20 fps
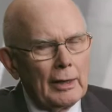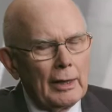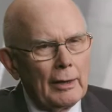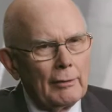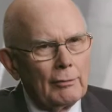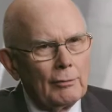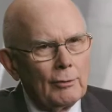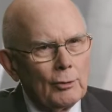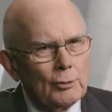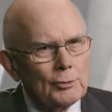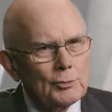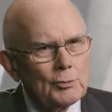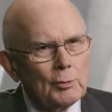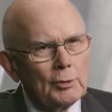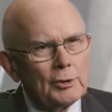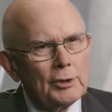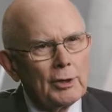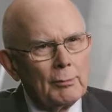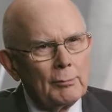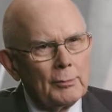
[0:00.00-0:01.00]
And those
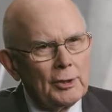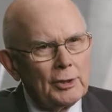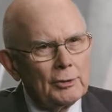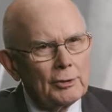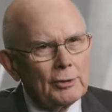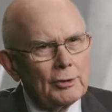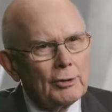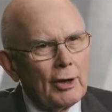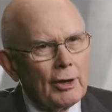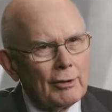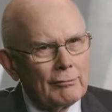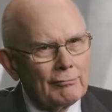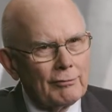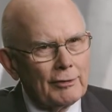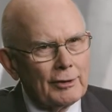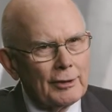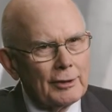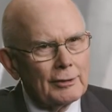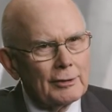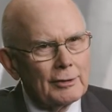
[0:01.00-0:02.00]
will come into
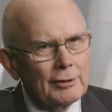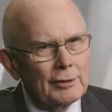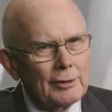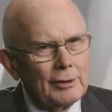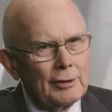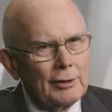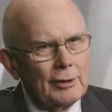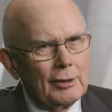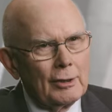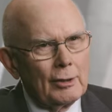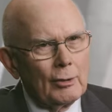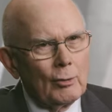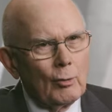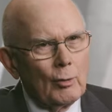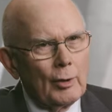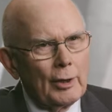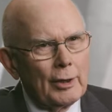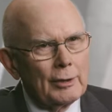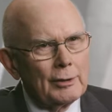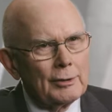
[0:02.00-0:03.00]
conflict
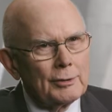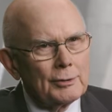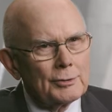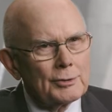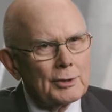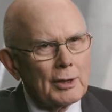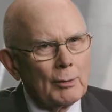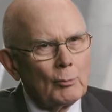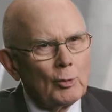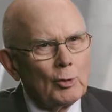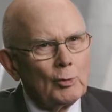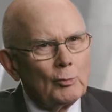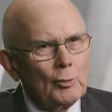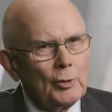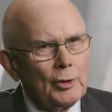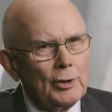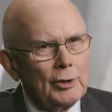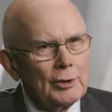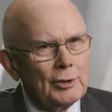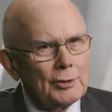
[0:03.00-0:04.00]
when someone
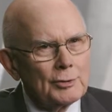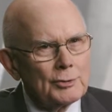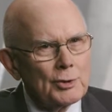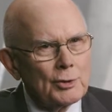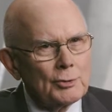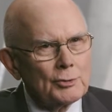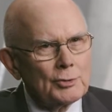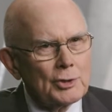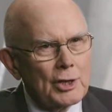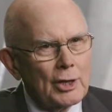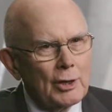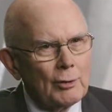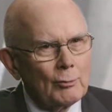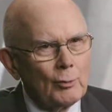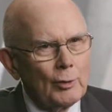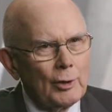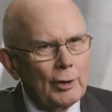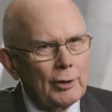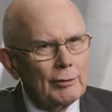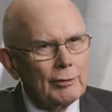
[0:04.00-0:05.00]
we associate
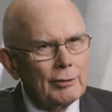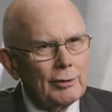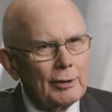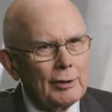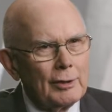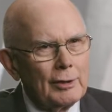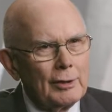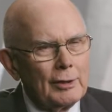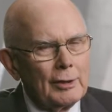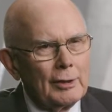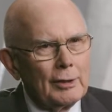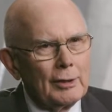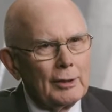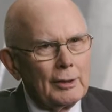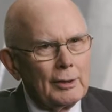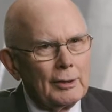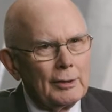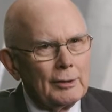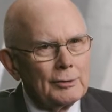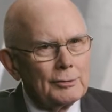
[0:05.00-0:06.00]
with
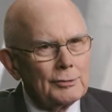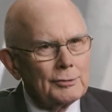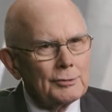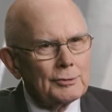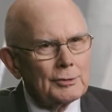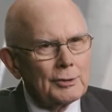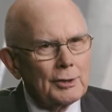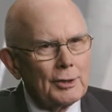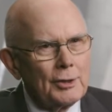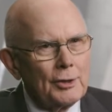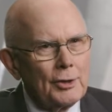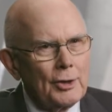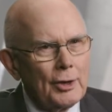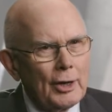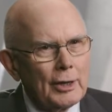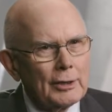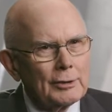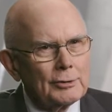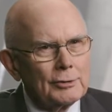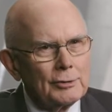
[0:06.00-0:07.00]
is
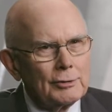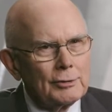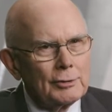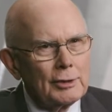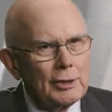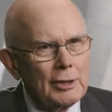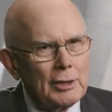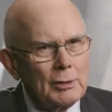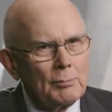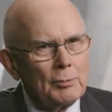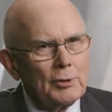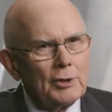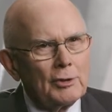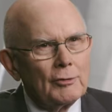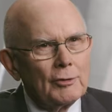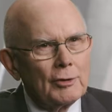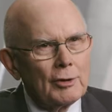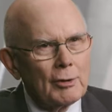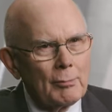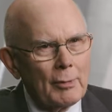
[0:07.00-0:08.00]
not
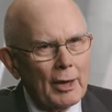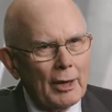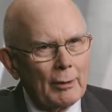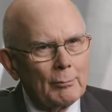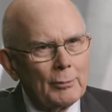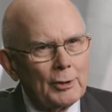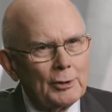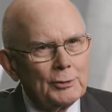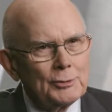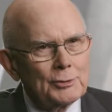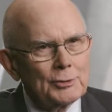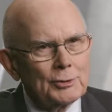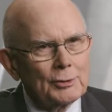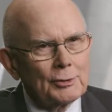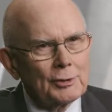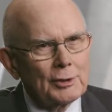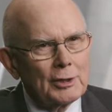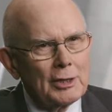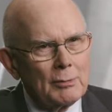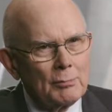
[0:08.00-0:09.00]
keeping the commandments
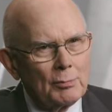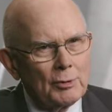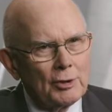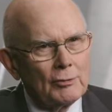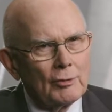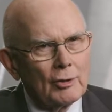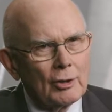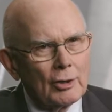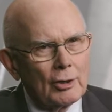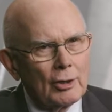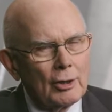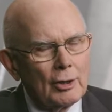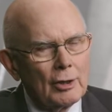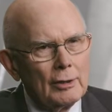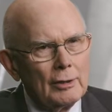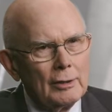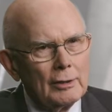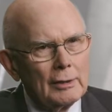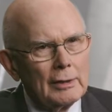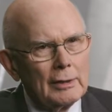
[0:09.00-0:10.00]
or keeping the
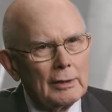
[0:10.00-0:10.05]
law,